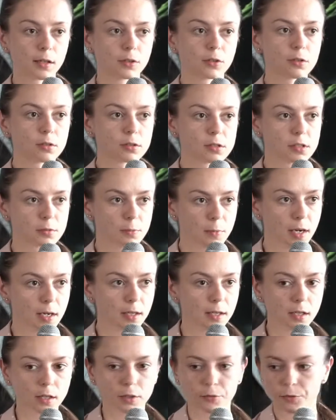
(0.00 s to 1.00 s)
And all this
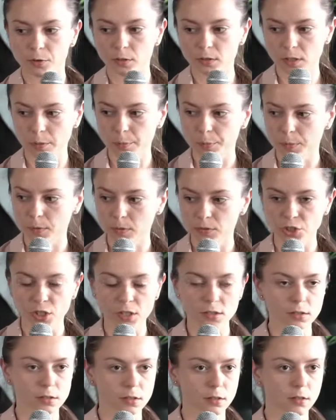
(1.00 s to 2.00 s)
money, for example,
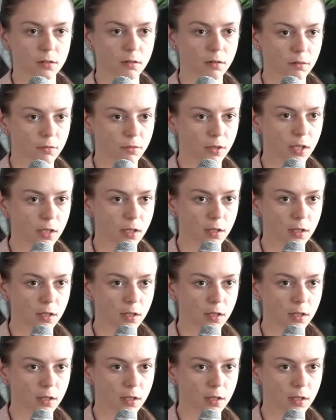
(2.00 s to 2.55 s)
just in